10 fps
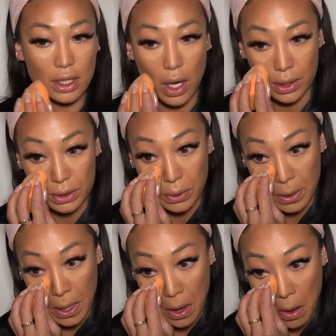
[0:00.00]

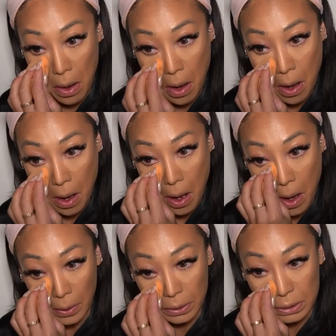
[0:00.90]
contour now,
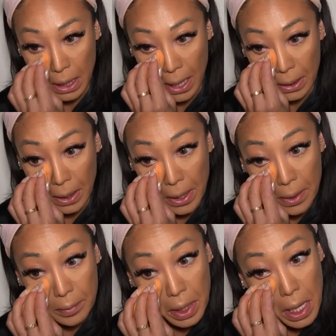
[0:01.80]
or this highlight, I
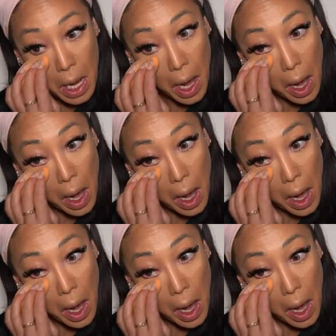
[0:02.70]
mean.